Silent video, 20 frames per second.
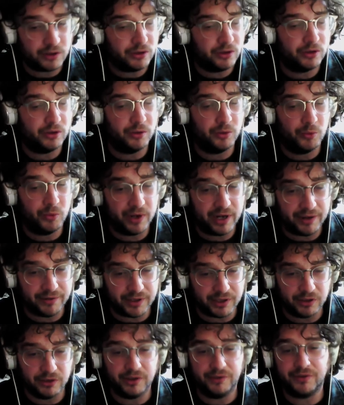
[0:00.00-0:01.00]
or whatever,
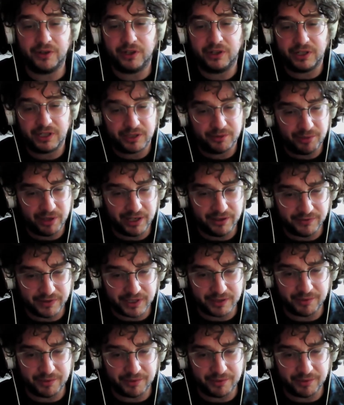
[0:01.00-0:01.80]
or if I could explain things.